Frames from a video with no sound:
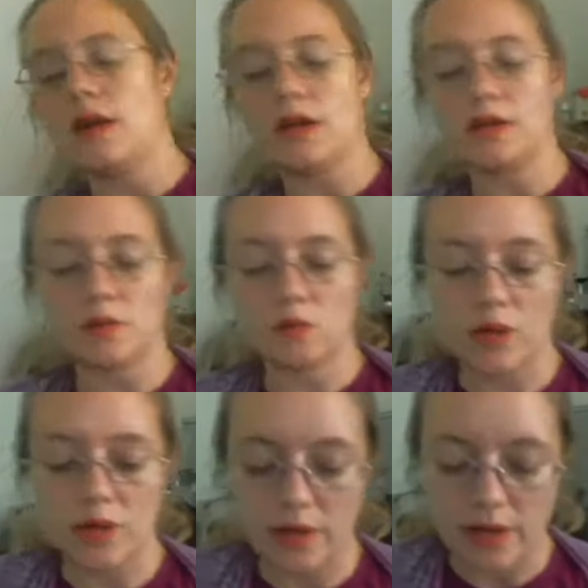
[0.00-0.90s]
as
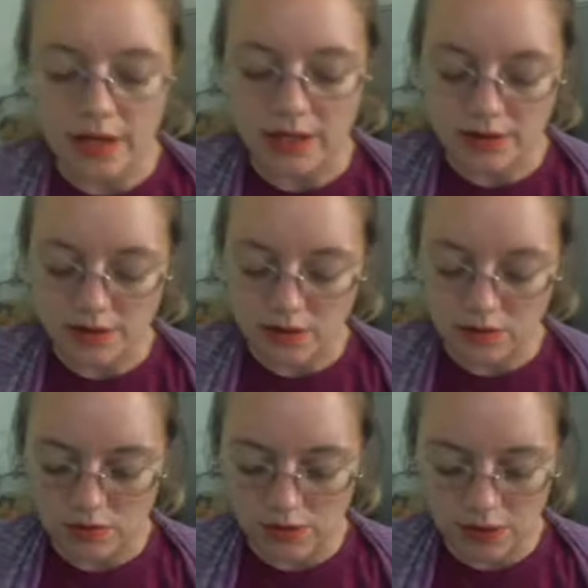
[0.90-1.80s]
well as
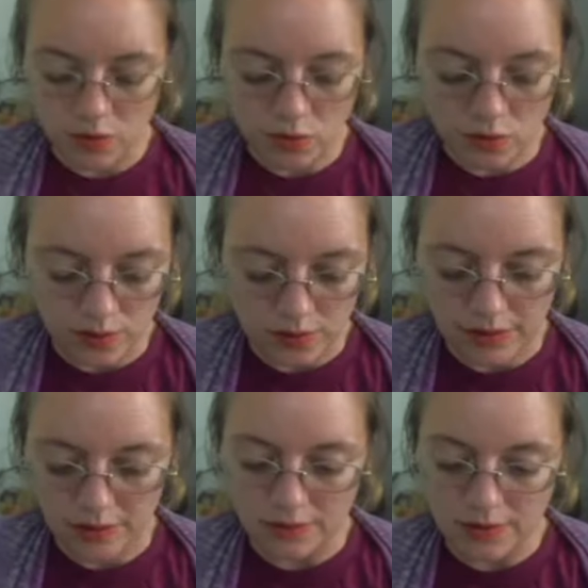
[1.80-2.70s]
other decor
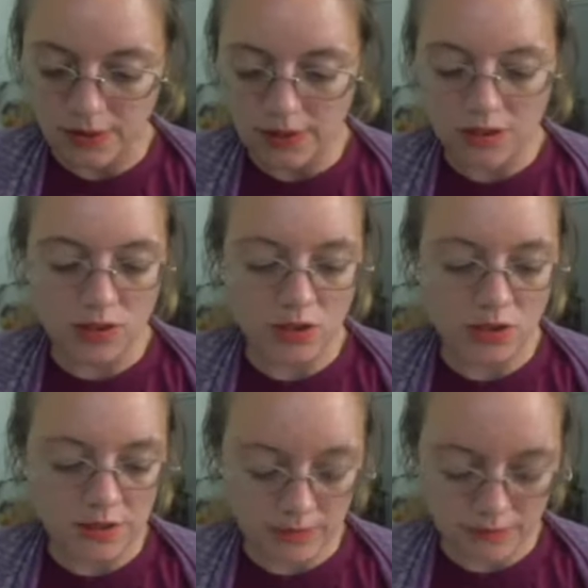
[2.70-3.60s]
like a village
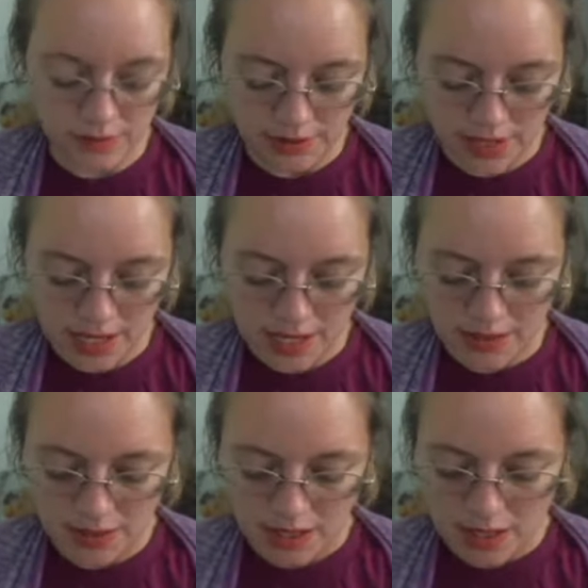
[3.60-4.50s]
and stuff like that.